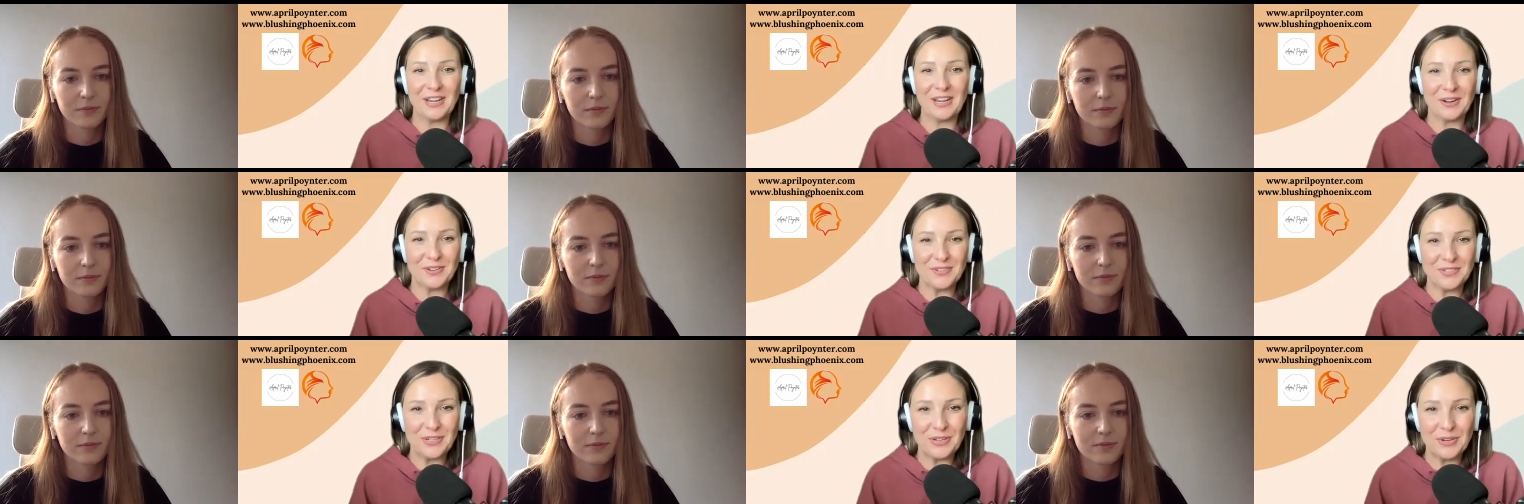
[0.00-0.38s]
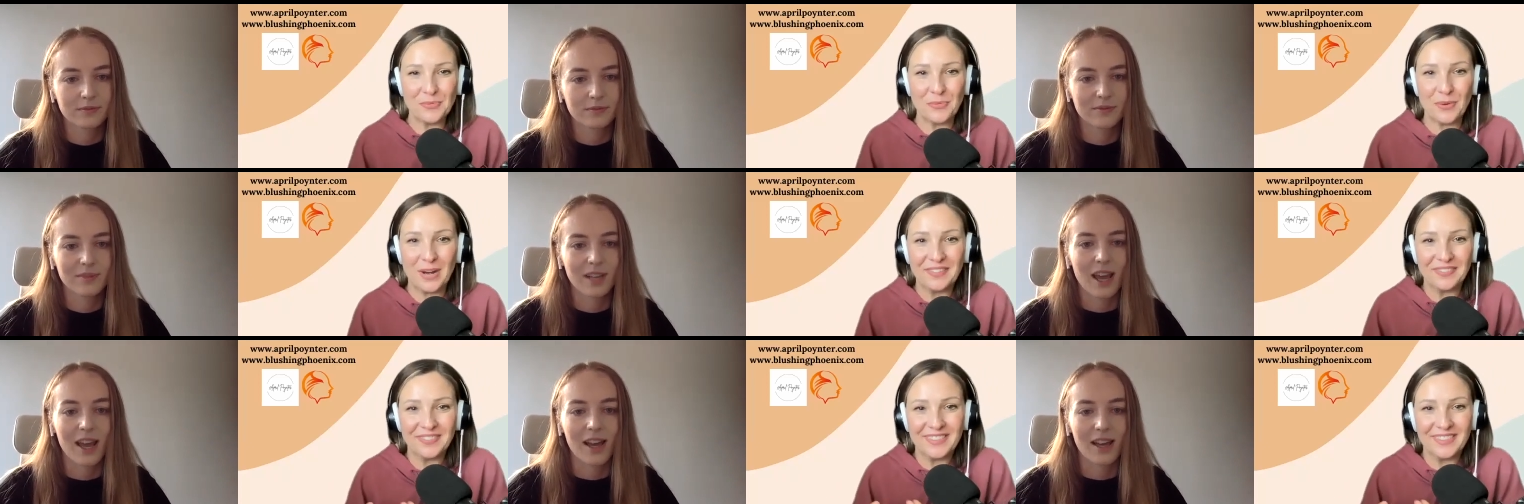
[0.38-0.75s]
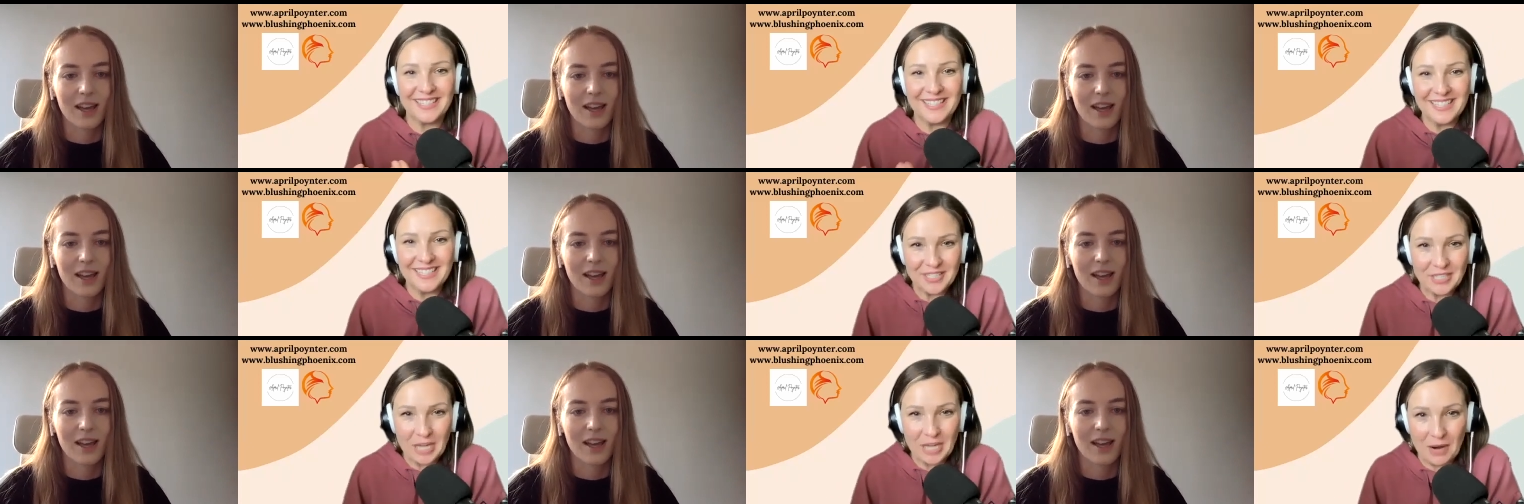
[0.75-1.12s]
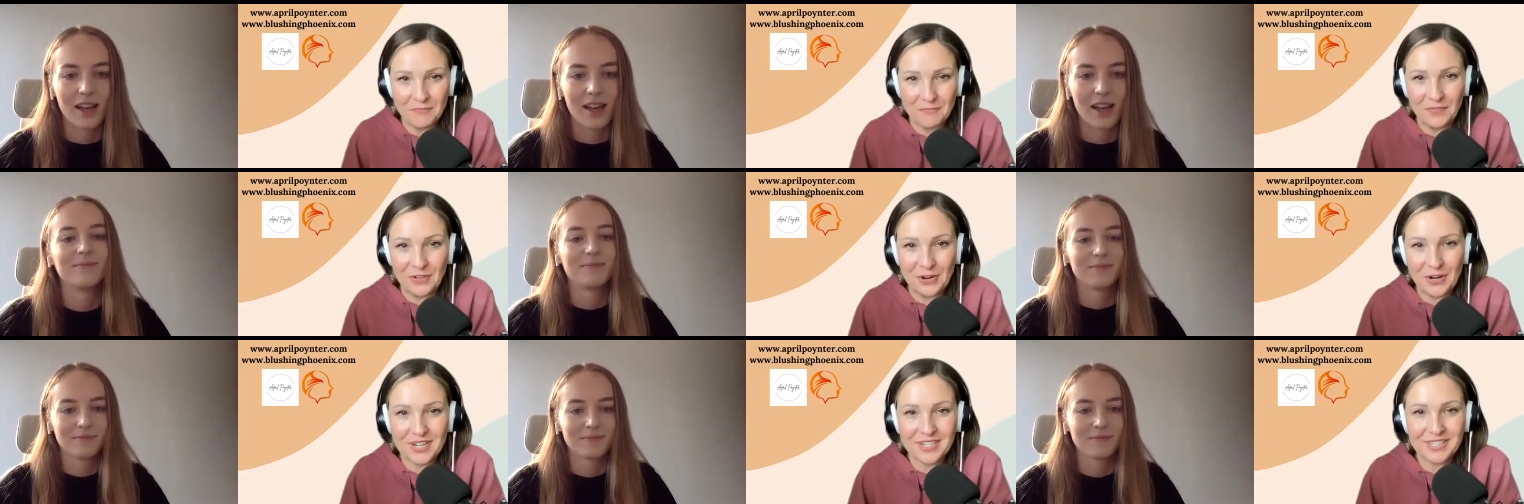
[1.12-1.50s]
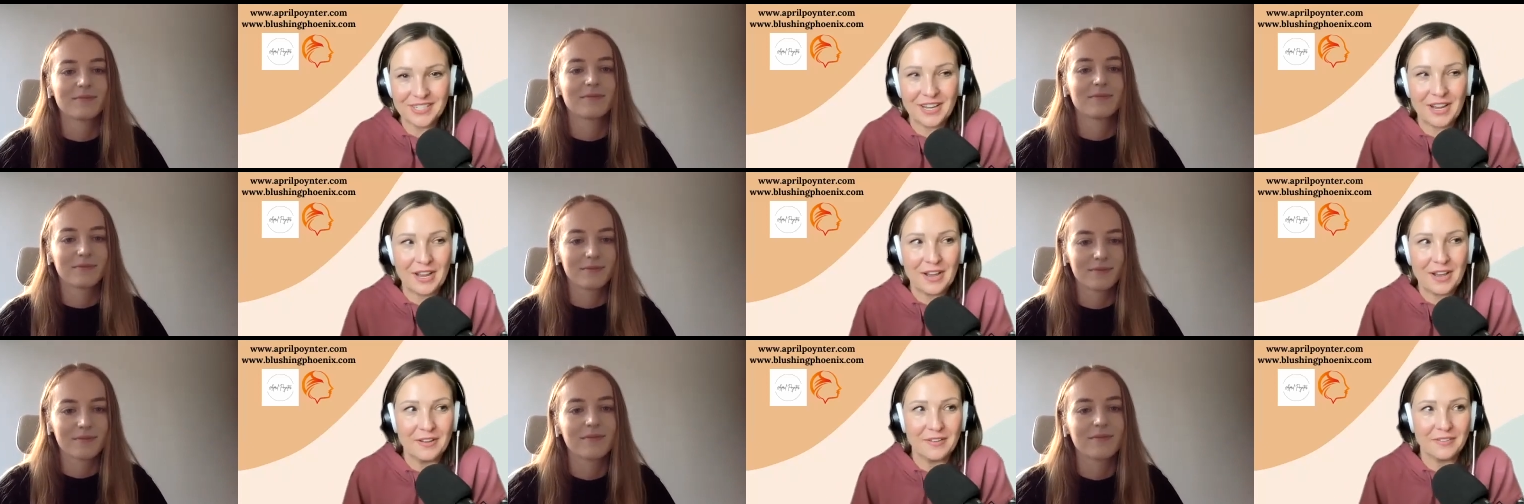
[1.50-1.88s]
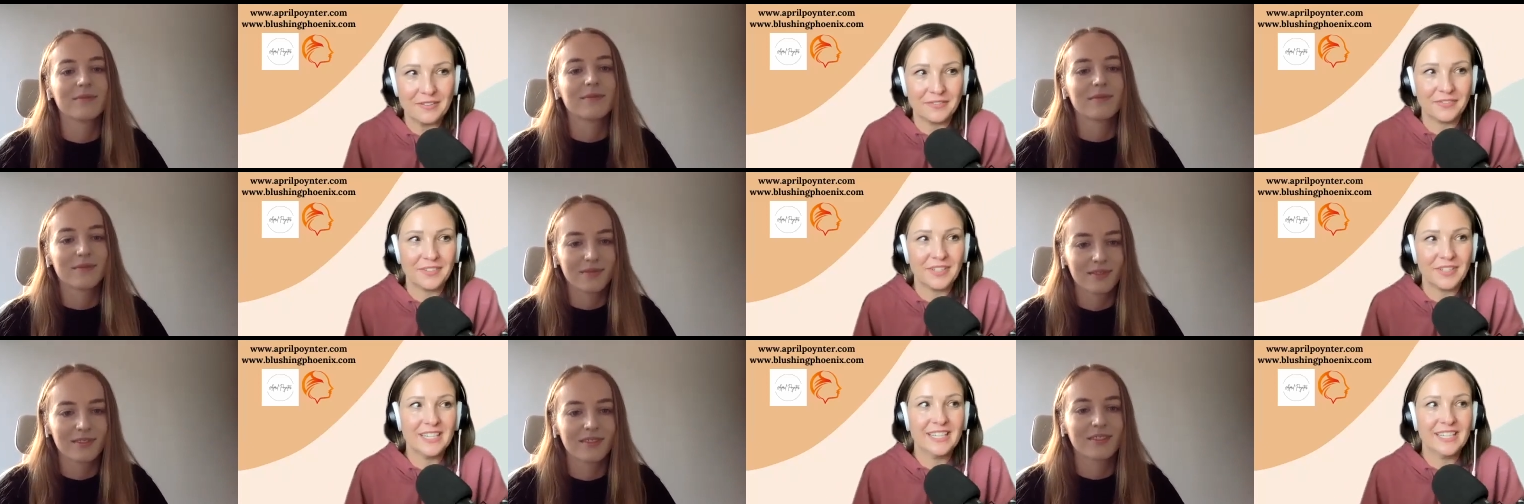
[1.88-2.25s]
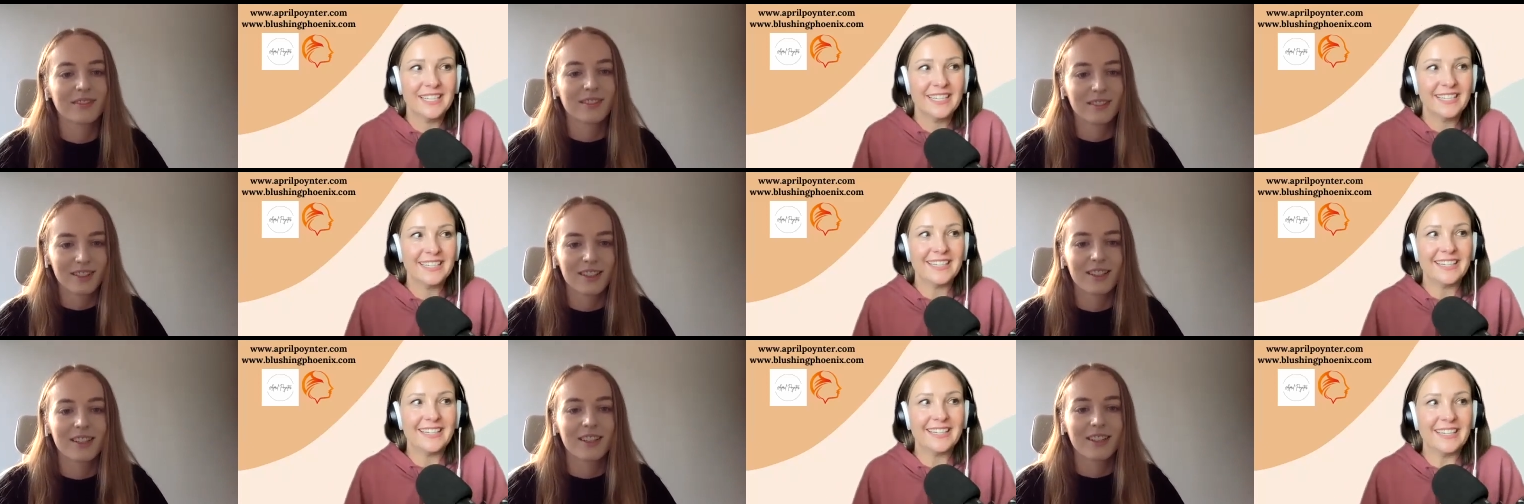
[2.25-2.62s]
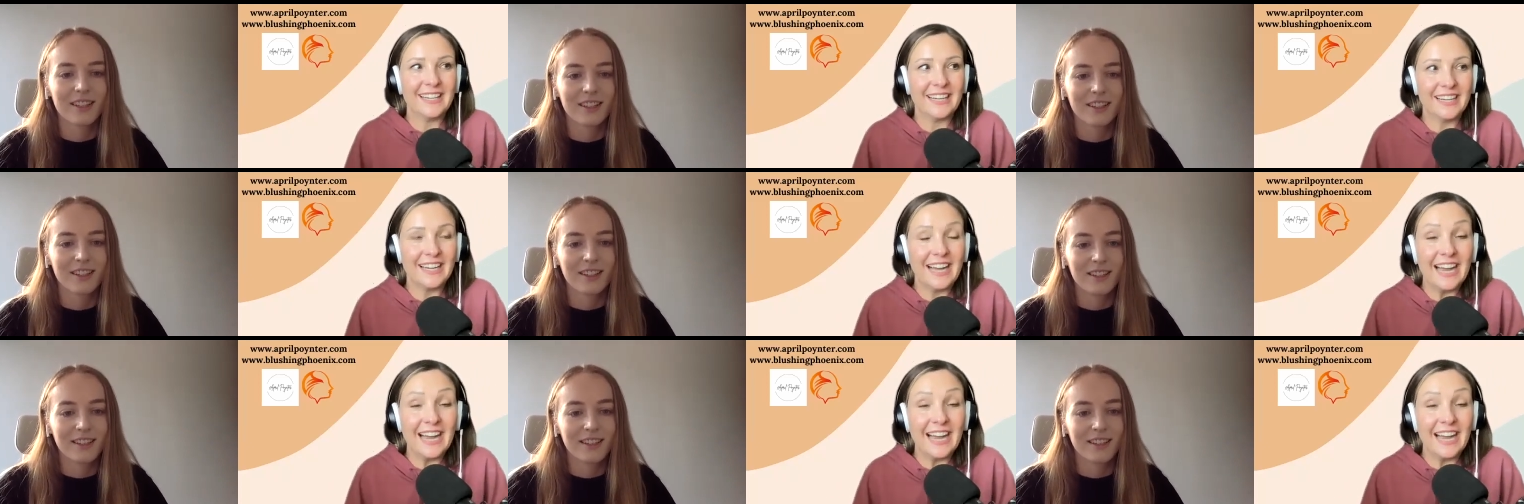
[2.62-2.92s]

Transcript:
Speaker 1: know, do you want yeah. the discomfort of uh,